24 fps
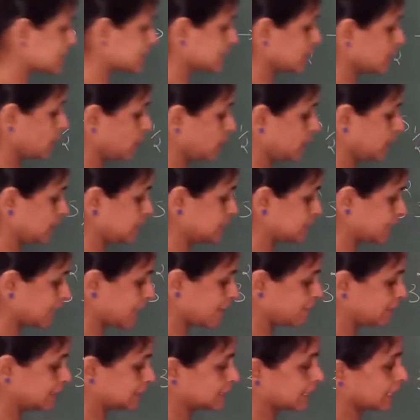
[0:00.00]
see only J
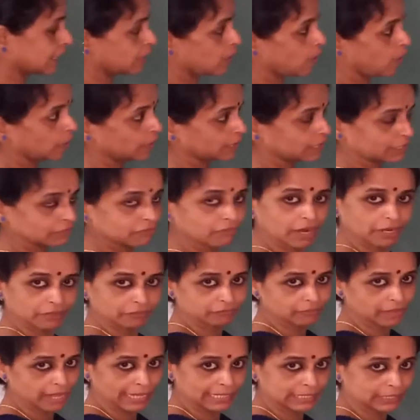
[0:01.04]
will take only
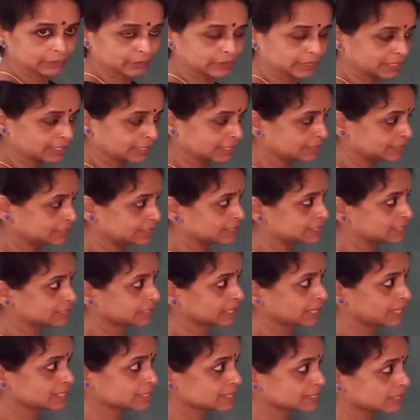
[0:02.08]
one value here in this
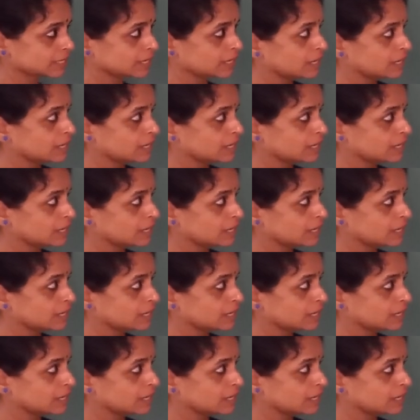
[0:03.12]
case.